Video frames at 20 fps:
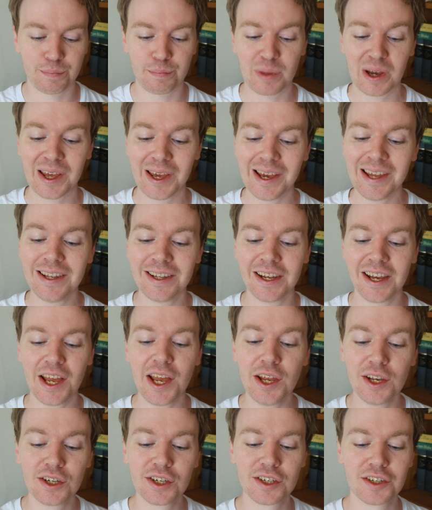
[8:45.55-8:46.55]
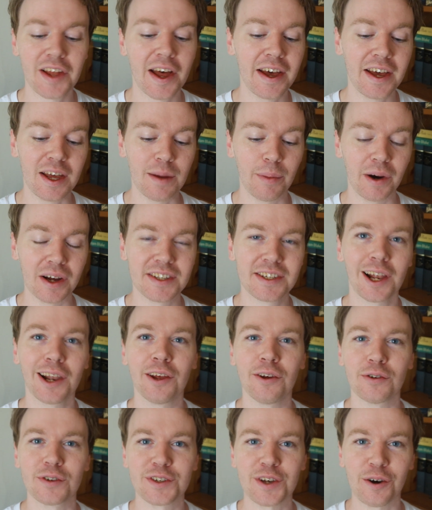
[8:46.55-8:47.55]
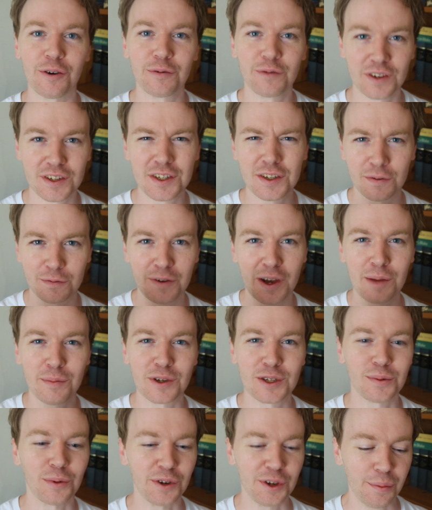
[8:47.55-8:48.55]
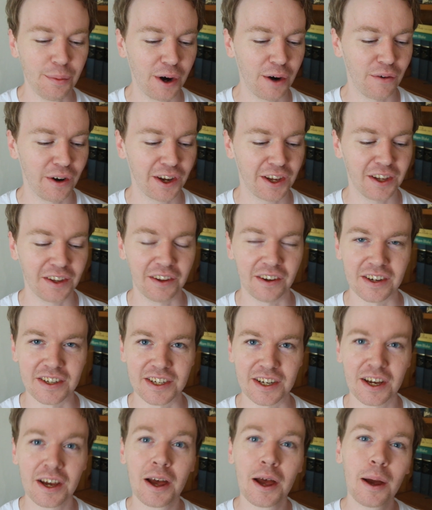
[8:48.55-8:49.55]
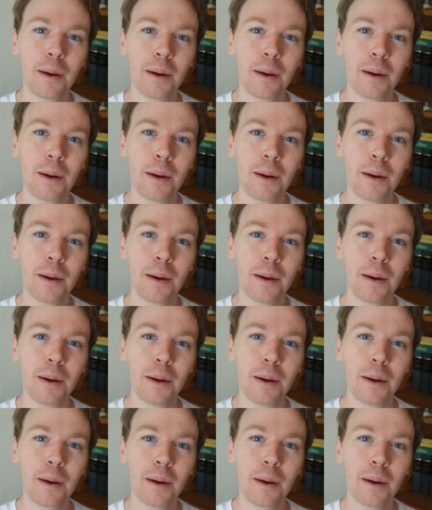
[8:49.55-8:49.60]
Begin each day by telling yourself, this is a famous one, you might recognize it.